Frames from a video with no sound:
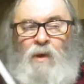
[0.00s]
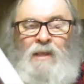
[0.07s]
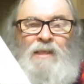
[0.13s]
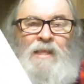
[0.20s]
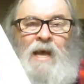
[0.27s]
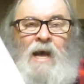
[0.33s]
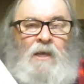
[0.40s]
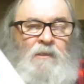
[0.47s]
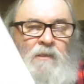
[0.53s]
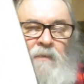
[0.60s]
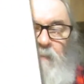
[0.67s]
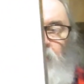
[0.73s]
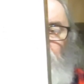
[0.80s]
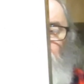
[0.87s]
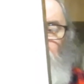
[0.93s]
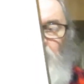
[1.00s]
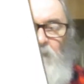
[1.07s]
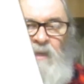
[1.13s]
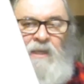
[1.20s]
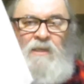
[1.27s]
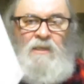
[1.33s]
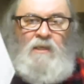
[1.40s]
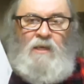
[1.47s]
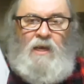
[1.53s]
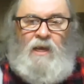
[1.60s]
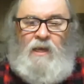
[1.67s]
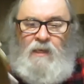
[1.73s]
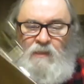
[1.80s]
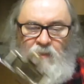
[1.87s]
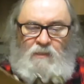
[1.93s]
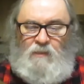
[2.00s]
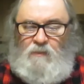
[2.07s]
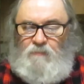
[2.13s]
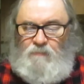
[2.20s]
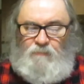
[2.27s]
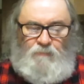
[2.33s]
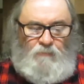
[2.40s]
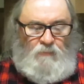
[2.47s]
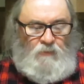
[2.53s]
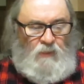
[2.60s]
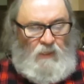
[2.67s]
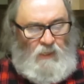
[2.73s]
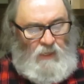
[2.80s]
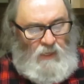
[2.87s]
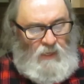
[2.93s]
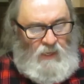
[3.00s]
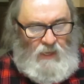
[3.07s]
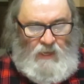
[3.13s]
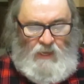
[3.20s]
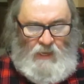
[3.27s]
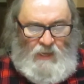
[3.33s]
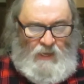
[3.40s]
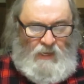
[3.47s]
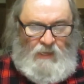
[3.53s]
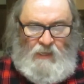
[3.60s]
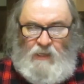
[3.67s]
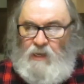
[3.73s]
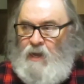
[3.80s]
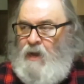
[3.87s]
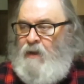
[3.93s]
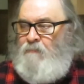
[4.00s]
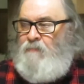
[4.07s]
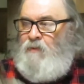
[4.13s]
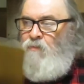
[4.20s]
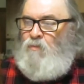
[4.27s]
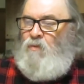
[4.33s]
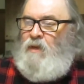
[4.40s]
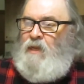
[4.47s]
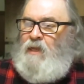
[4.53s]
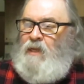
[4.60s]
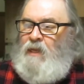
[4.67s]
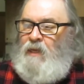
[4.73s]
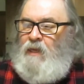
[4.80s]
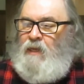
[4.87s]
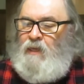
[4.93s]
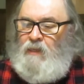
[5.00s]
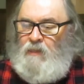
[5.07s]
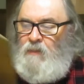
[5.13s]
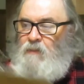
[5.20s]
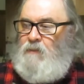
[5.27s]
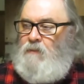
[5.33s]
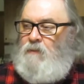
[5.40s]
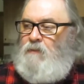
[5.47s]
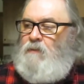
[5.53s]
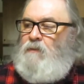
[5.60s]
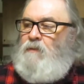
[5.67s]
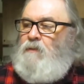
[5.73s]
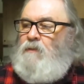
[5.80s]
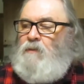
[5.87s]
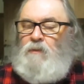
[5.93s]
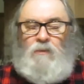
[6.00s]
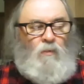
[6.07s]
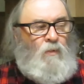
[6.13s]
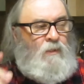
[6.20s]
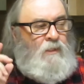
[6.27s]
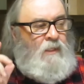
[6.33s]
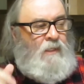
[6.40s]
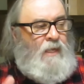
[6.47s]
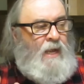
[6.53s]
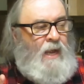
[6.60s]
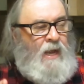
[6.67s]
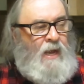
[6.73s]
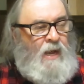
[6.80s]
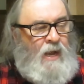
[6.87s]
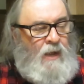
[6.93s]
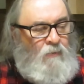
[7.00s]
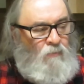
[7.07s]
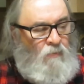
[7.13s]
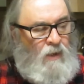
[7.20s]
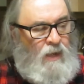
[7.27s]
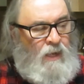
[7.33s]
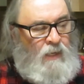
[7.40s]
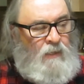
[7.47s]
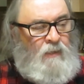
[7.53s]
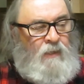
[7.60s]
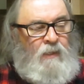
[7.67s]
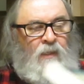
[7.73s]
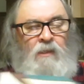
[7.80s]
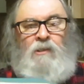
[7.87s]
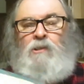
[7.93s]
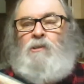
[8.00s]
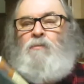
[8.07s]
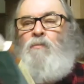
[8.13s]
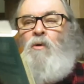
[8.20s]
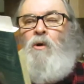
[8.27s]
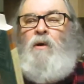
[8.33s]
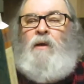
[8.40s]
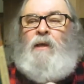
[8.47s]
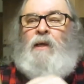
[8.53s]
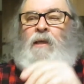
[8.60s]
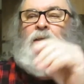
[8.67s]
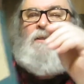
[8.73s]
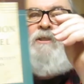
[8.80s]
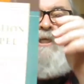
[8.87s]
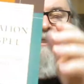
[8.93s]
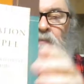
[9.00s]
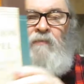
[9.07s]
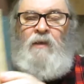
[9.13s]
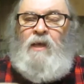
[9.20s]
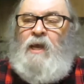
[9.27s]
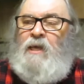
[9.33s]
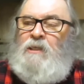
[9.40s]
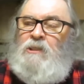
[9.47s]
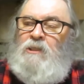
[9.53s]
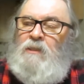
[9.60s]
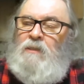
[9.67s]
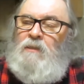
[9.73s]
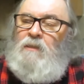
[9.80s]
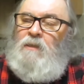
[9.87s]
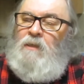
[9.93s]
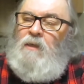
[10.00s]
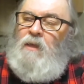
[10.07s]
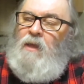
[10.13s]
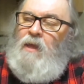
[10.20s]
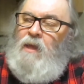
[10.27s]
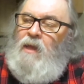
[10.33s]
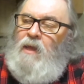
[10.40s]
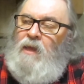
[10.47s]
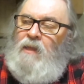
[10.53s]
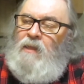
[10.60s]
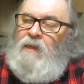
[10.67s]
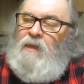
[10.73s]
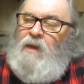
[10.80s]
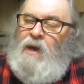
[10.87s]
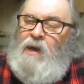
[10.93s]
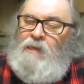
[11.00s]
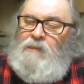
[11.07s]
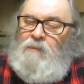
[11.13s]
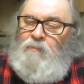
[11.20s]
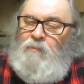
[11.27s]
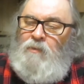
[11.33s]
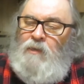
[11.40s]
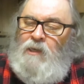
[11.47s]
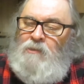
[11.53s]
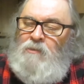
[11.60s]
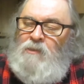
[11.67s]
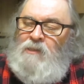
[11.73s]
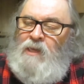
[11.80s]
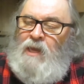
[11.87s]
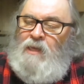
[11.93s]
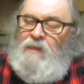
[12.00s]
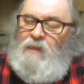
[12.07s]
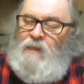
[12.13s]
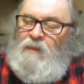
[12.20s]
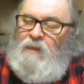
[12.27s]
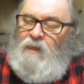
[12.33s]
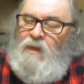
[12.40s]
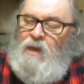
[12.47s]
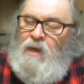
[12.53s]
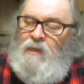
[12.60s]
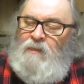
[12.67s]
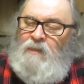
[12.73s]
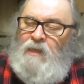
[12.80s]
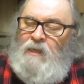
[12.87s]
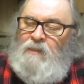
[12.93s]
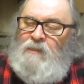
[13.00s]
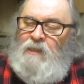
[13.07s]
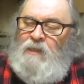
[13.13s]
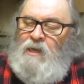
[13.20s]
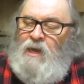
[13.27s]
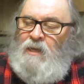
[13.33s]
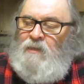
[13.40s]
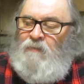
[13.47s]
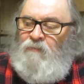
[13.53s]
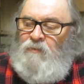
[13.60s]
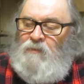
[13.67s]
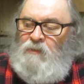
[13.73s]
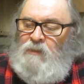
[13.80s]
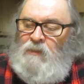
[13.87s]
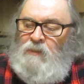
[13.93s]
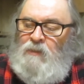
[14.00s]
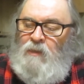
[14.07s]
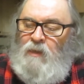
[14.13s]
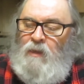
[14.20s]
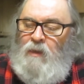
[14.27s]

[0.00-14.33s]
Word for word: 1050 tonight, and I've been reading. Well, today I read in this morning Justification in the Gospel Understanding the Context and Controversies